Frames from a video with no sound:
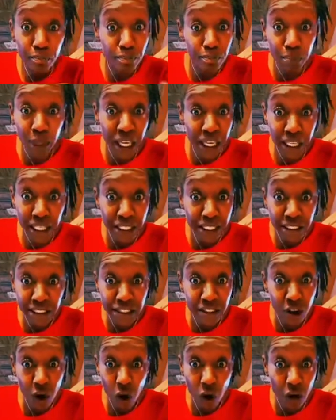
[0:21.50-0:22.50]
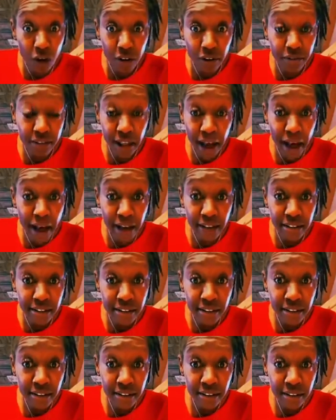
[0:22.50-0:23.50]
peace, all of
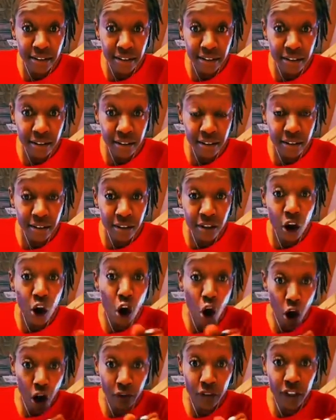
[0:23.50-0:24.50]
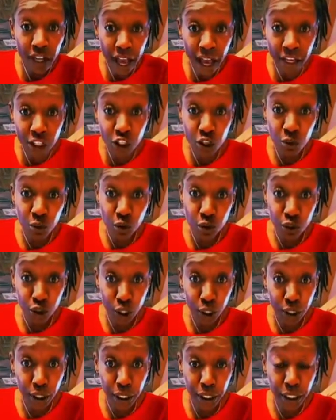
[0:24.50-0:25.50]
that on the actual
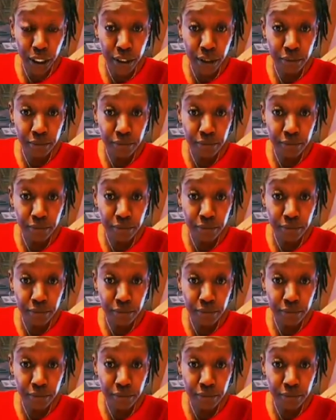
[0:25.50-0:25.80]
journey.